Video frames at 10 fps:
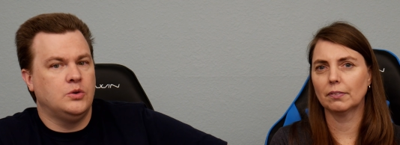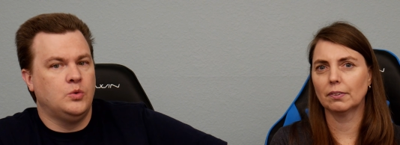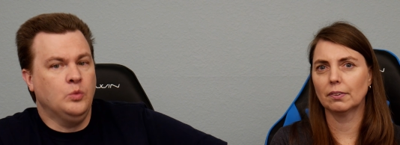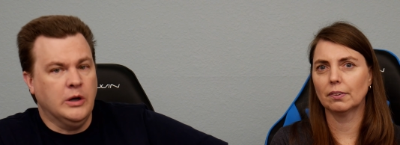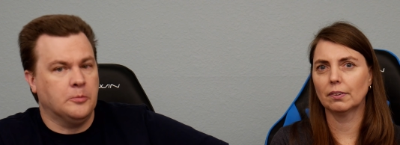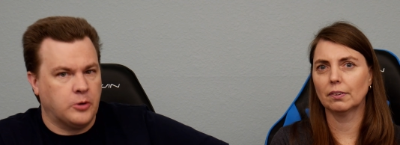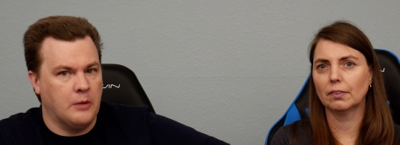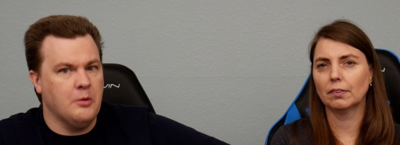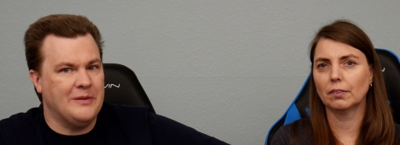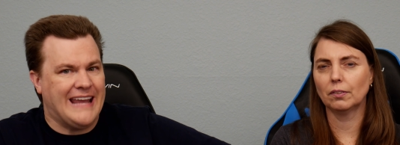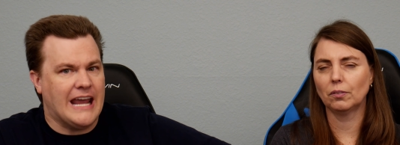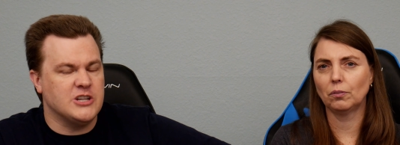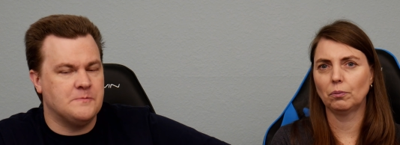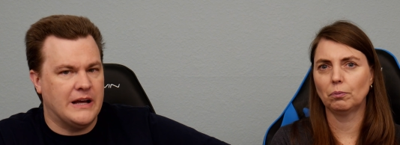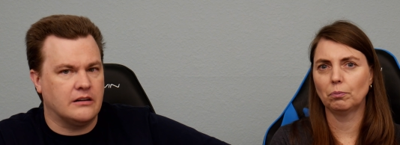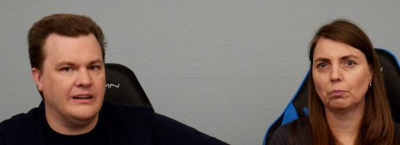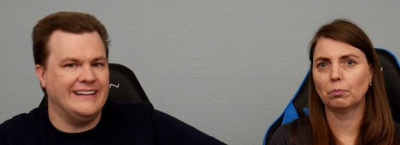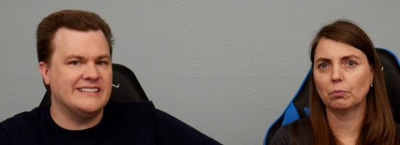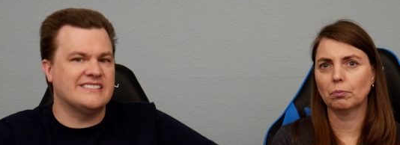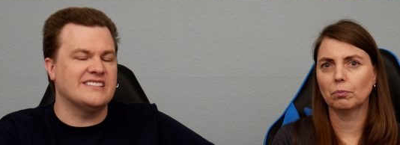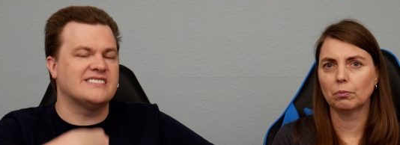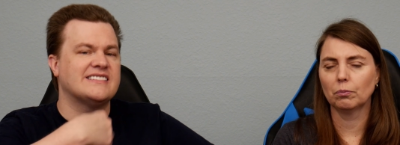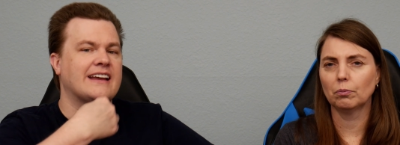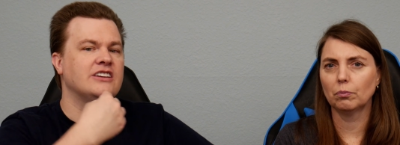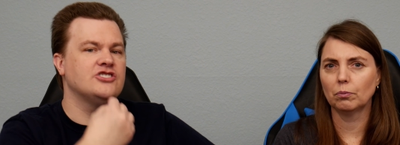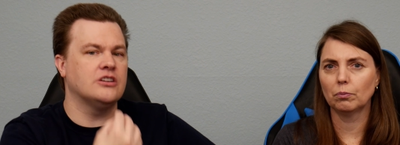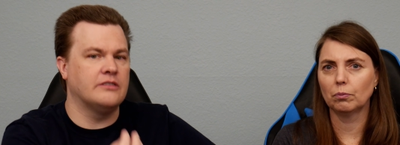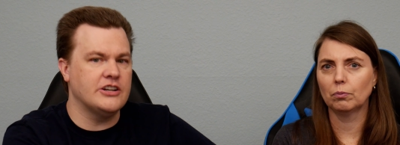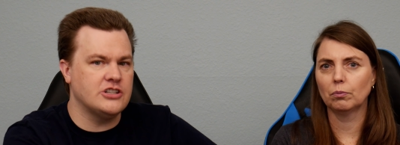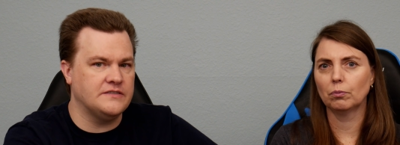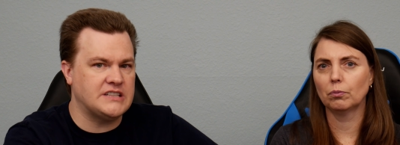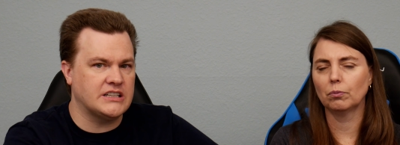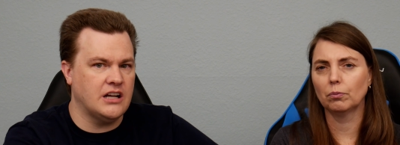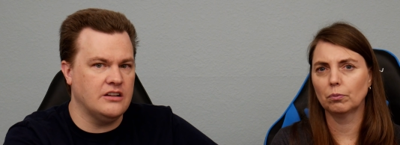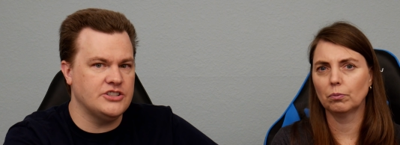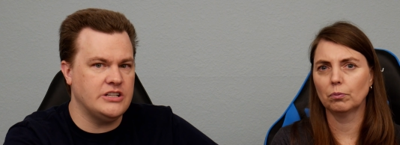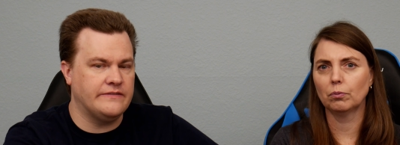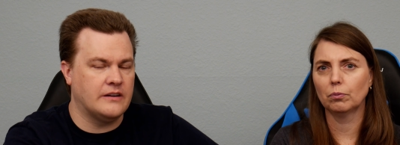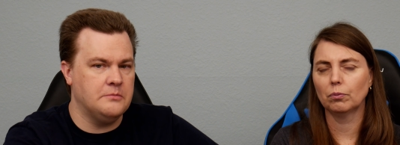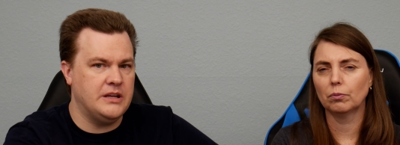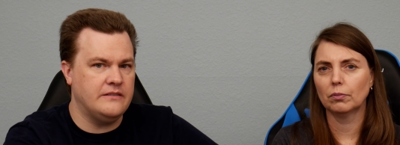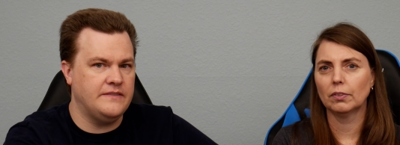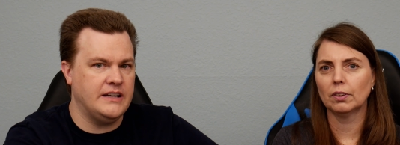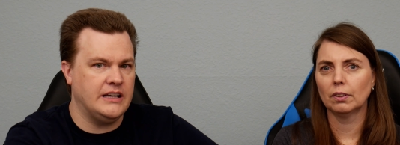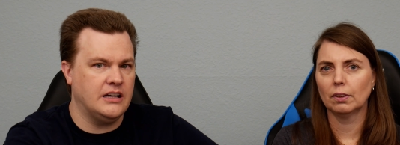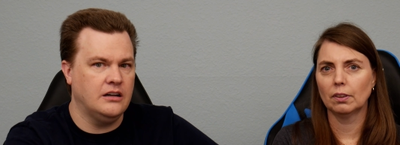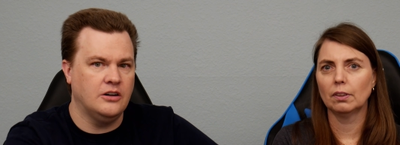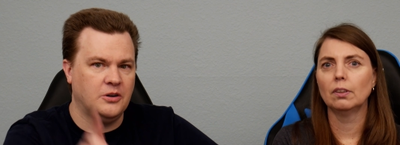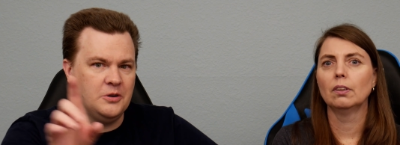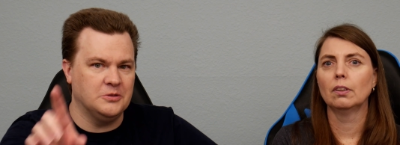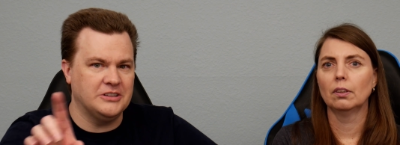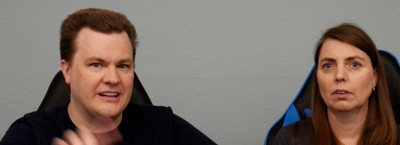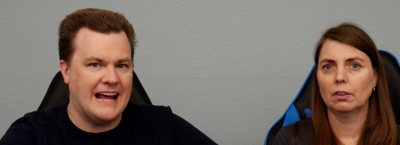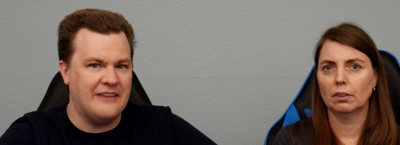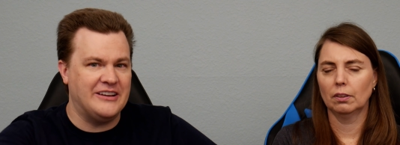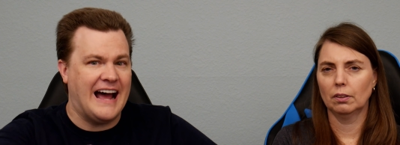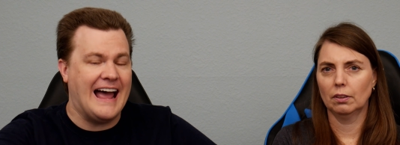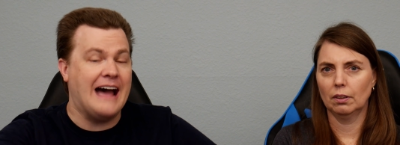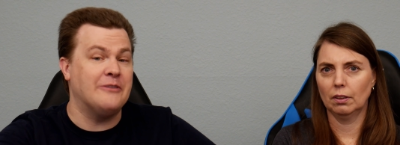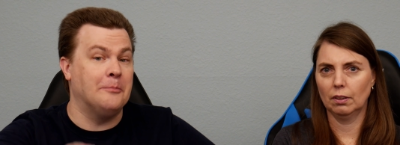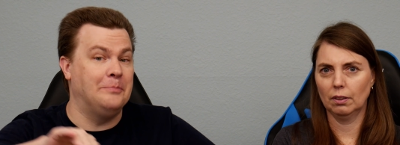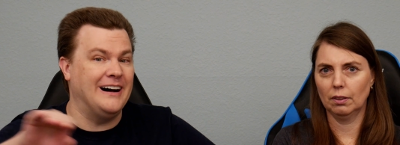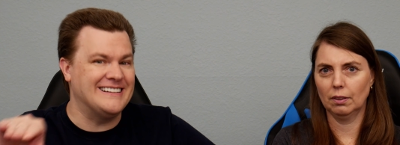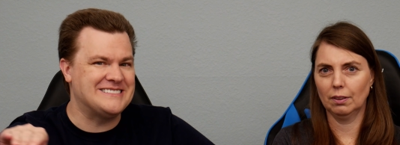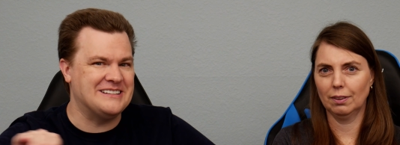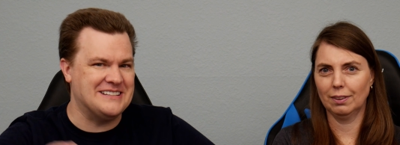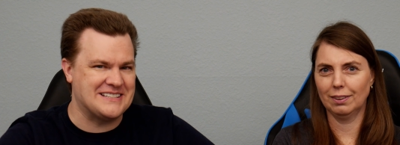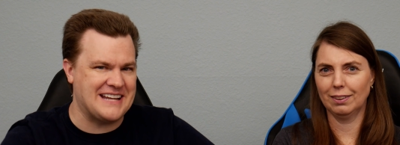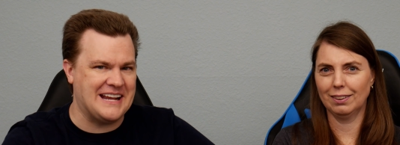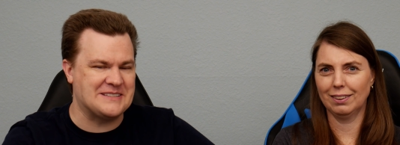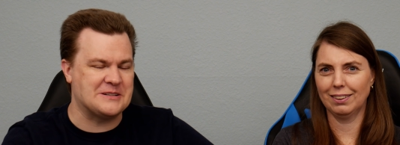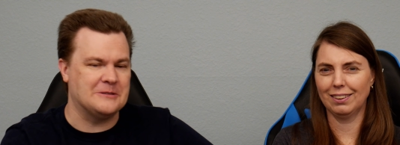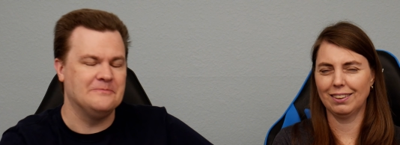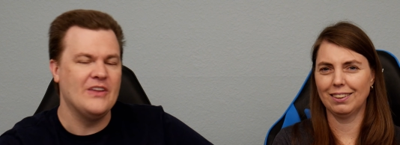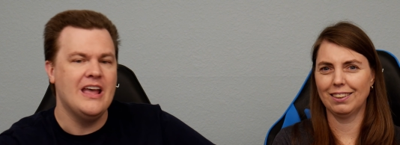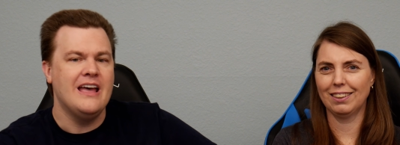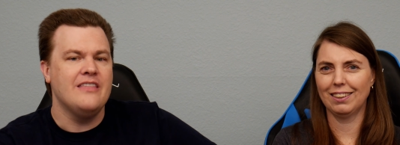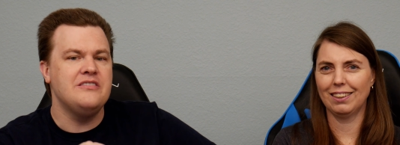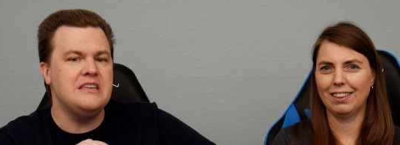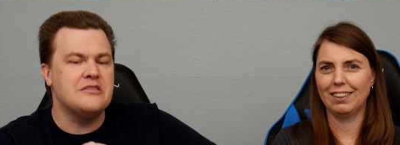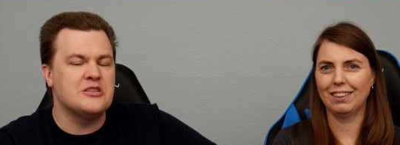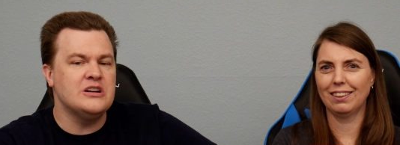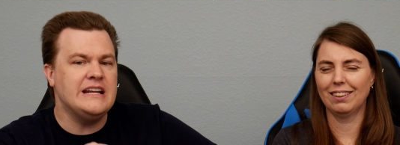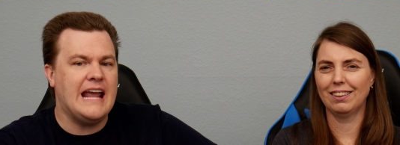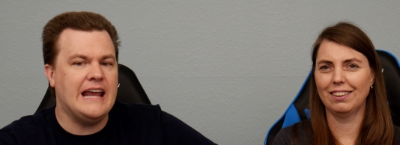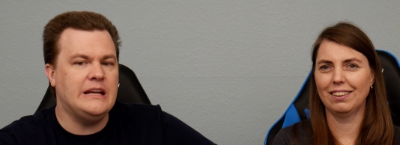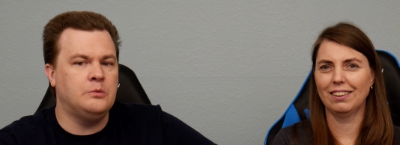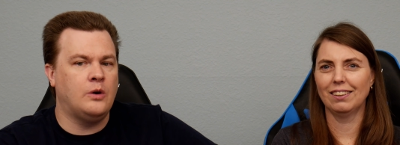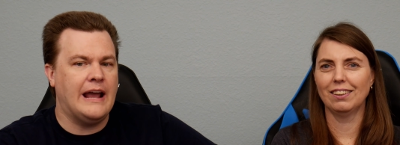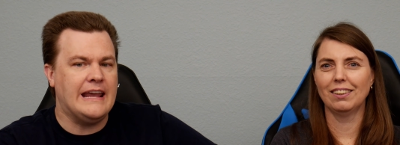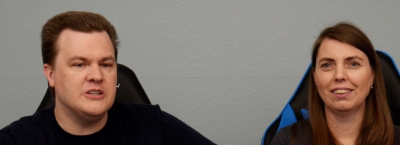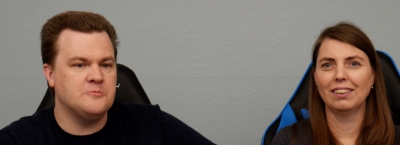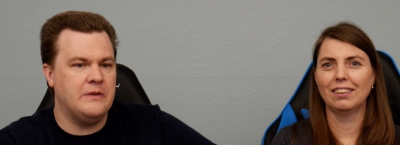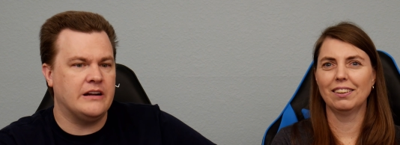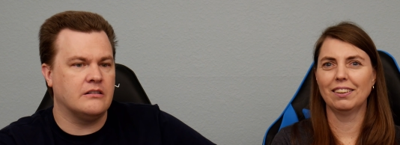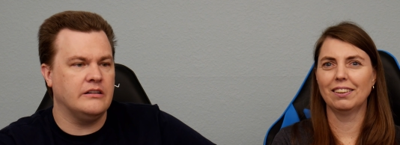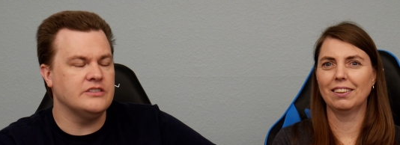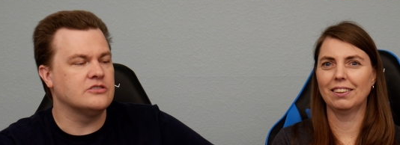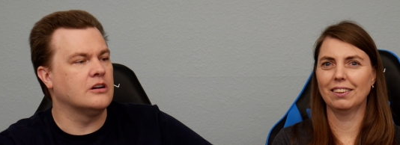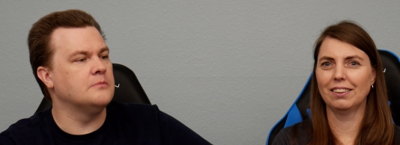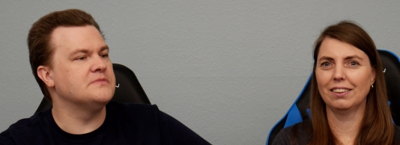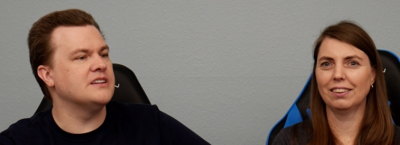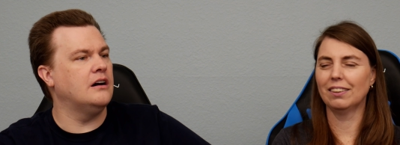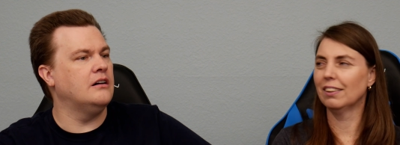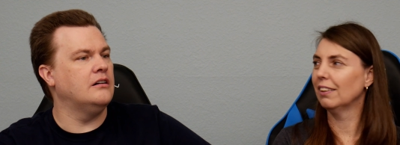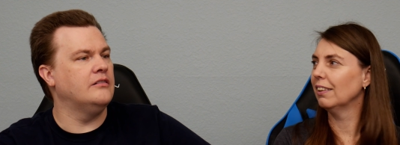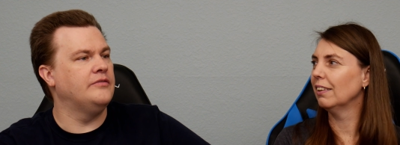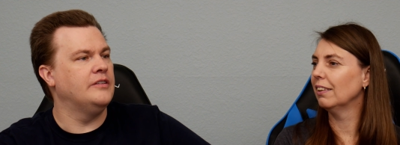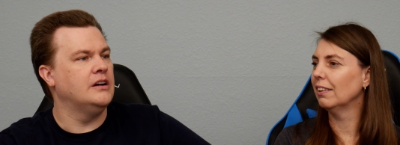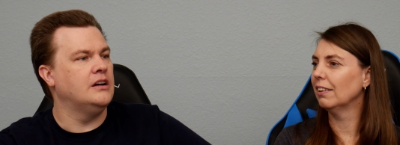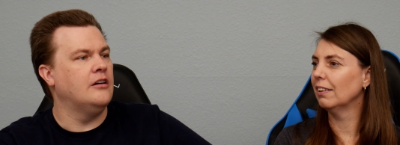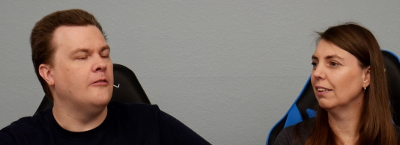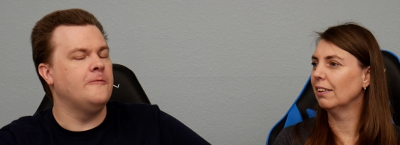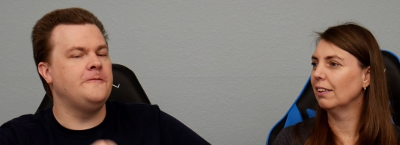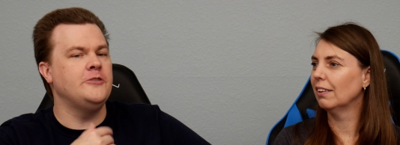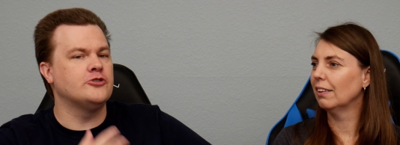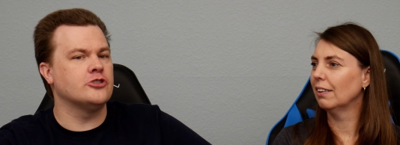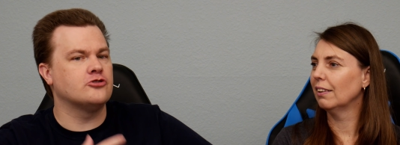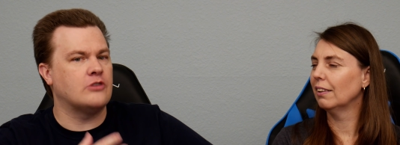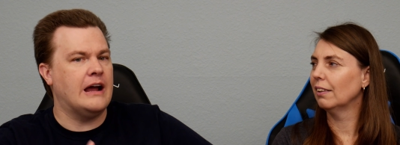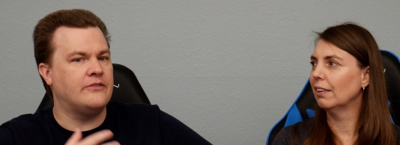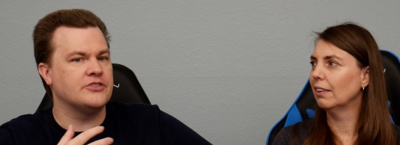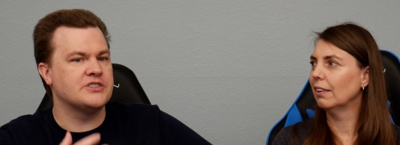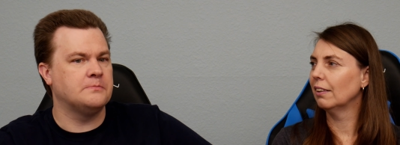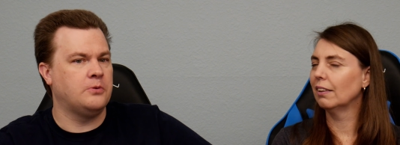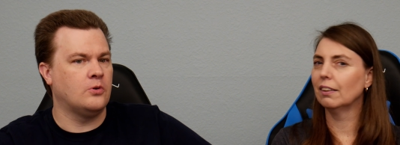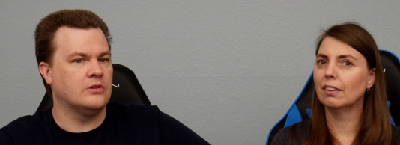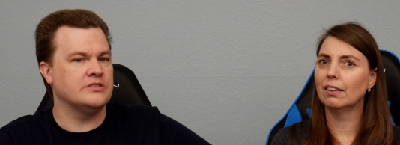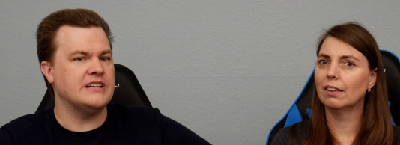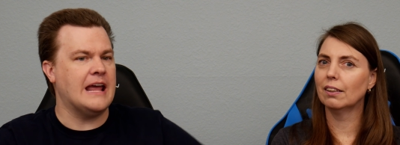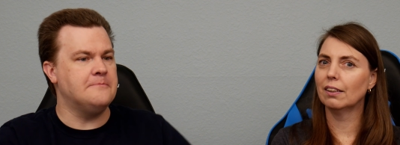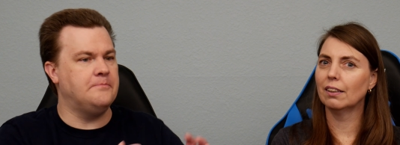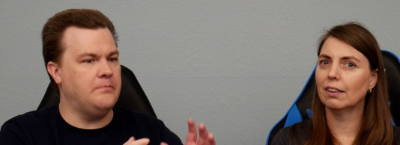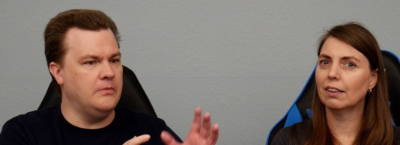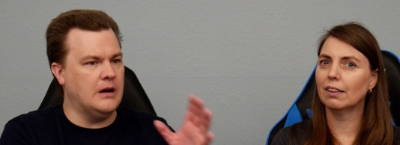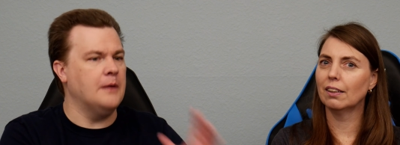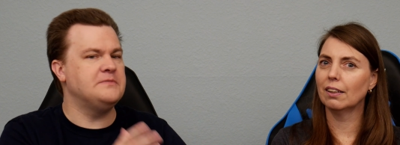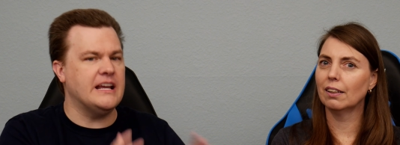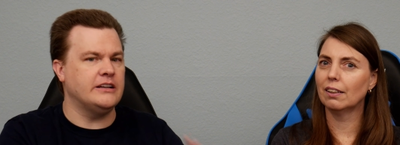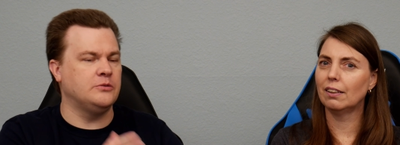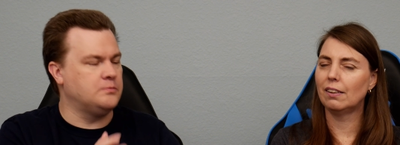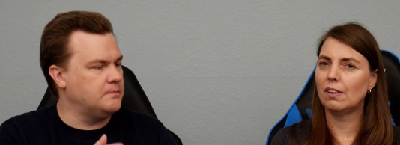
Speaker 1: will probably age better. It is the second generation of technology from NVIDIA. Hold on, I have a, I have a but to this answer. The thirty eighty will age better in terms of future driver support and updated